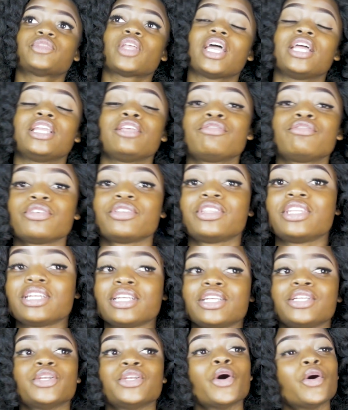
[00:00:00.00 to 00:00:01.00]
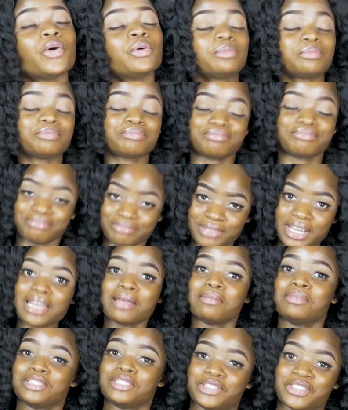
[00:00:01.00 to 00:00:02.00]
and if you didn't know, my
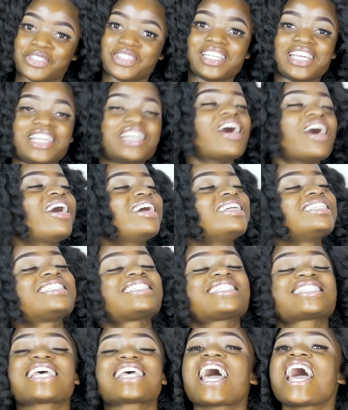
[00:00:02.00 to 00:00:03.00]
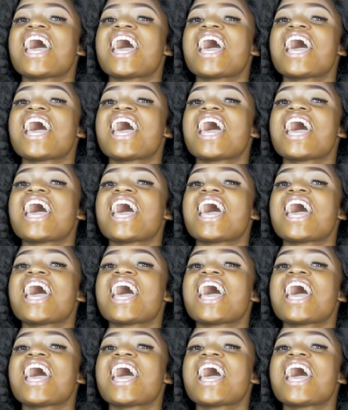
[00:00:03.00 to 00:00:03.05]
name is Julian Hart.